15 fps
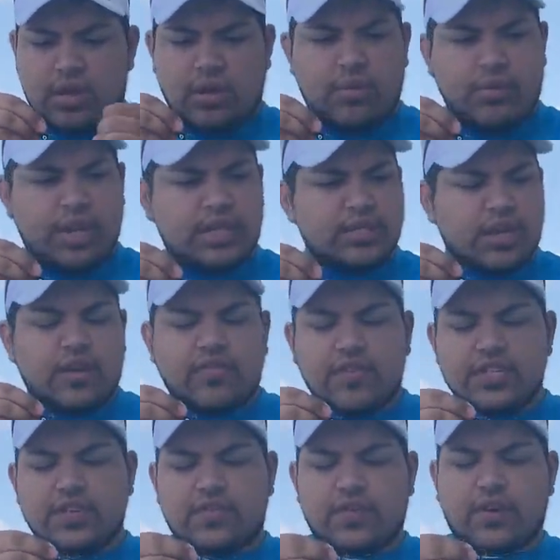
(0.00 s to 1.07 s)
When I started
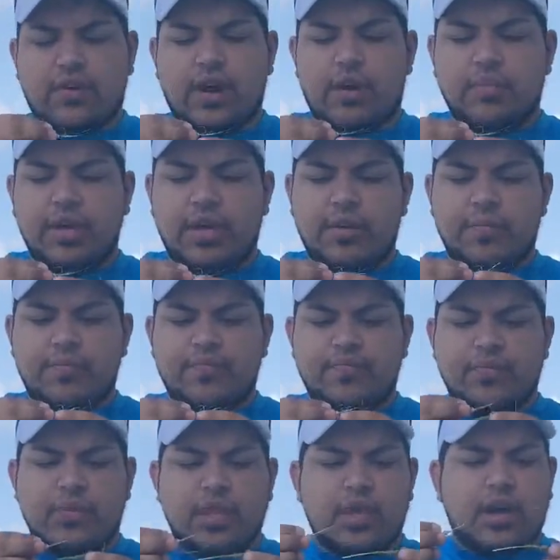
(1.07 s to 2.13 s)
fishing for crappie,
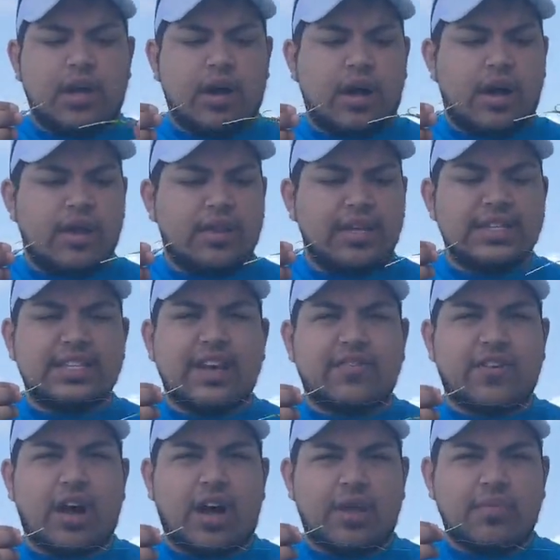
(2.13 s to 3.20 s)
these have
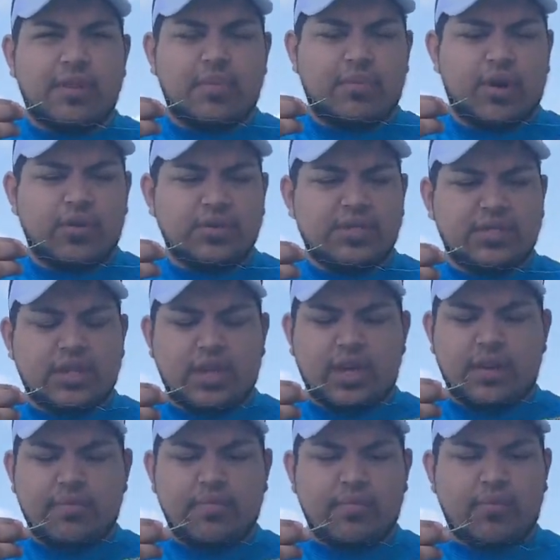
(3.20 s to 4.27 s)
caught the most,
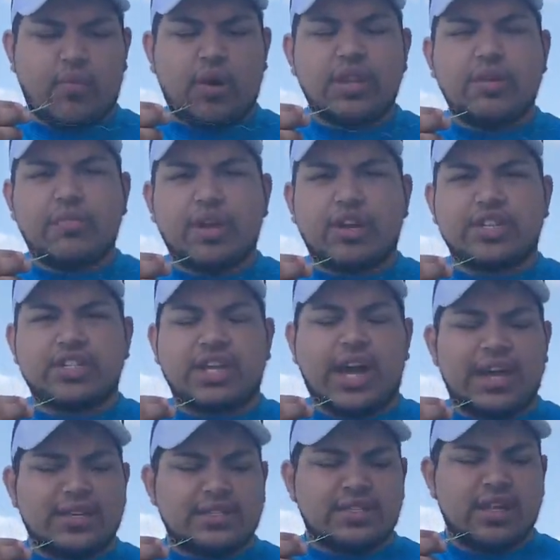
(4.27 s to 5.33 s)
more on the bigger
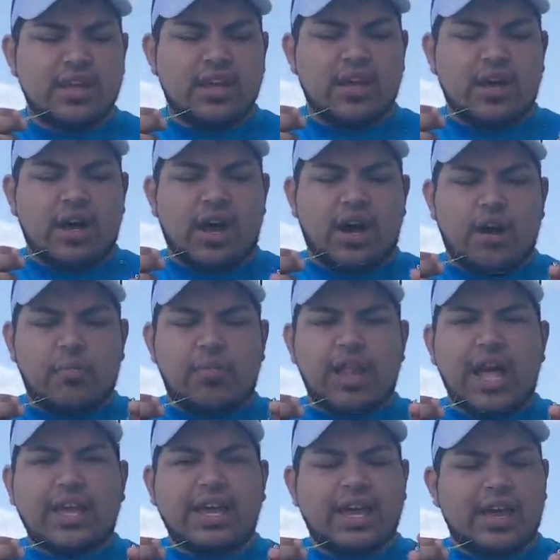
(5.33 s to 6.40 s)
size.
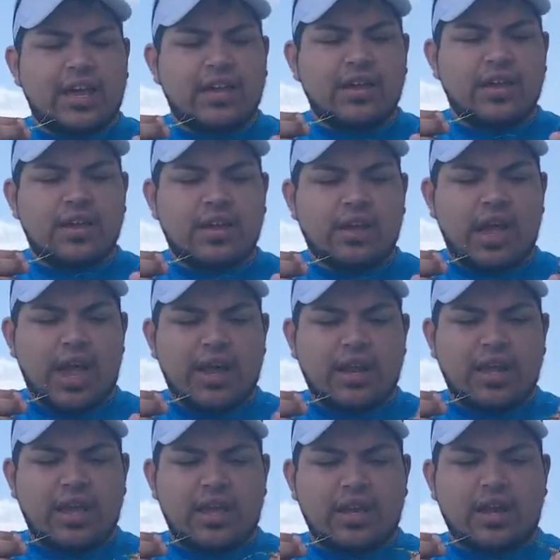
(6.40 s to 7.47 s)
Black head, and
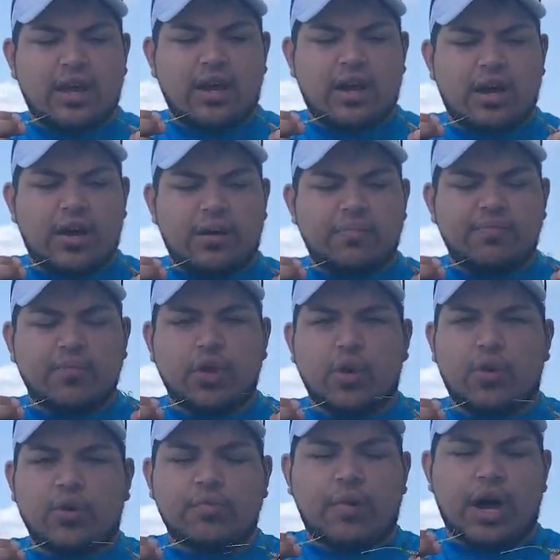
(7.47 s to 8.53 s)
then
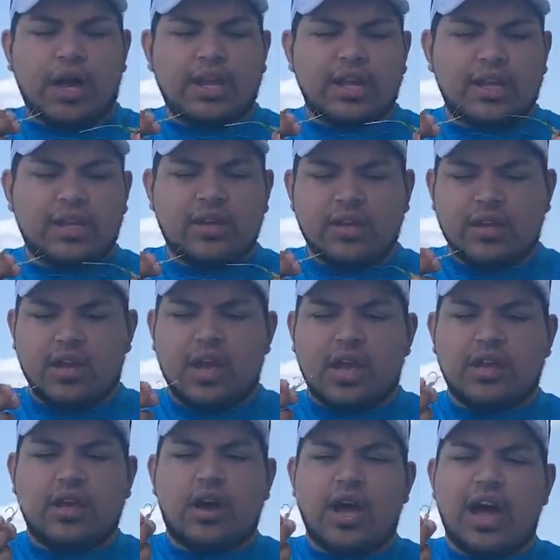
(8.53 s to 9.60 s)
gold body, and
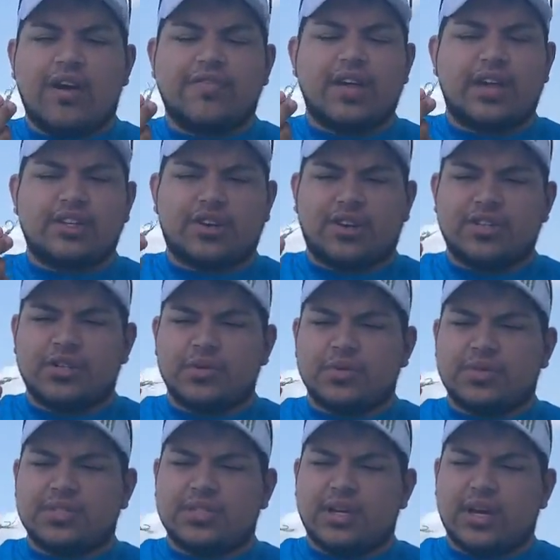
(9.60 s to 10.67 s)
they all have that
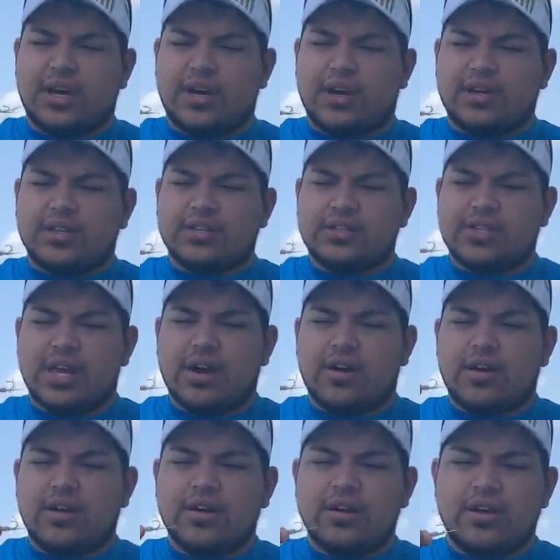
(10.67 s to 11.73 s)
chartreuse
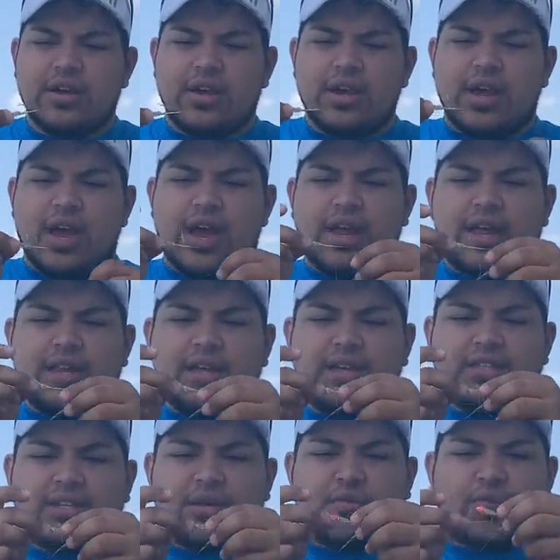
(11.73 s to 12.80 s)
tail. And then
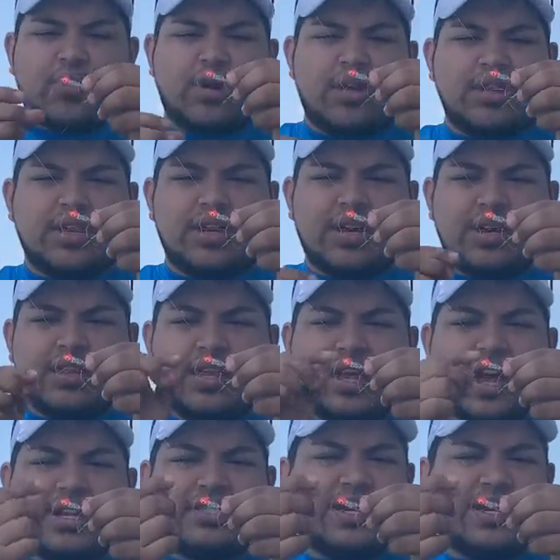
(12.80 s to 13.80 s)
these are more on they catch